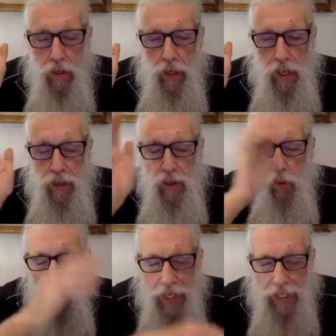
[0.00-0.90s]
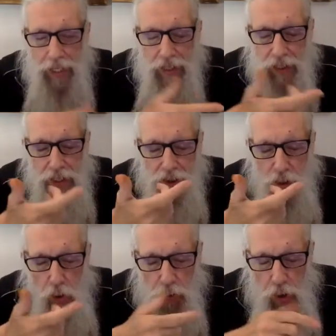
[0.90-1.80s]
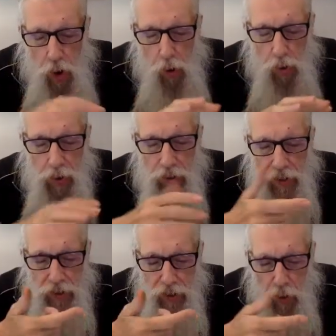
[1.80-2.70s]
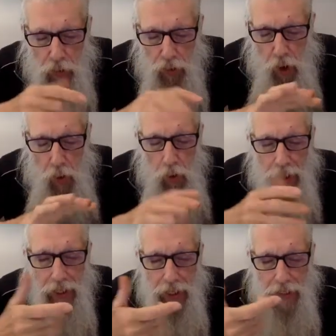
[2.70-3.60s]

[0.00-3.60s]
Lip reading: In the witness, there's no knower, there's no knowing, and